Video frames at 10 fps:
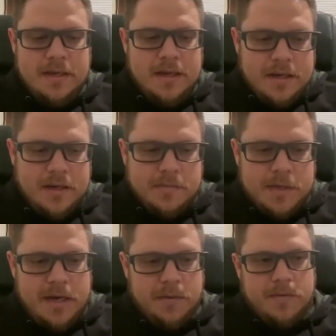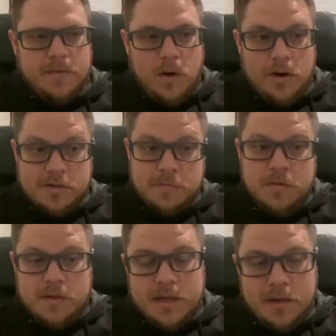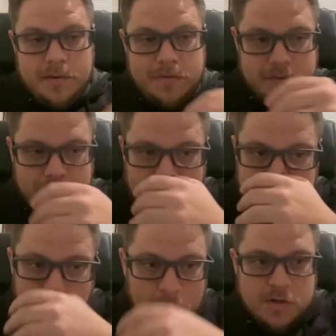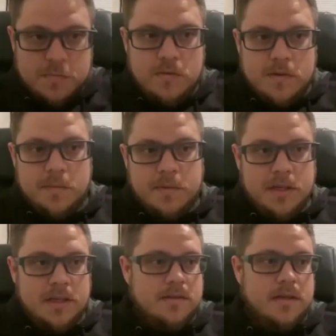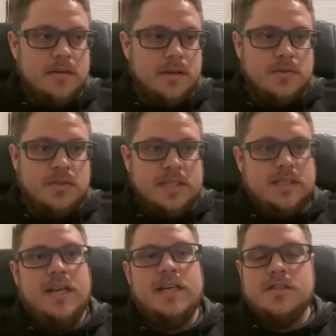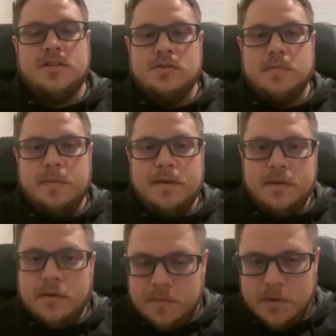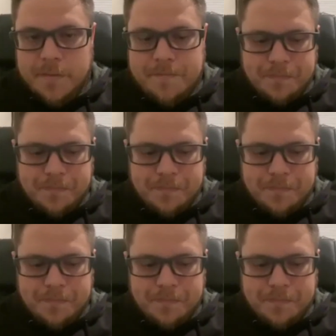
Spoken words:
Now, if the water's moving up, if it's flooding, water's moving up a good, I don't know, 6 to 8 inches, maybe even a foot,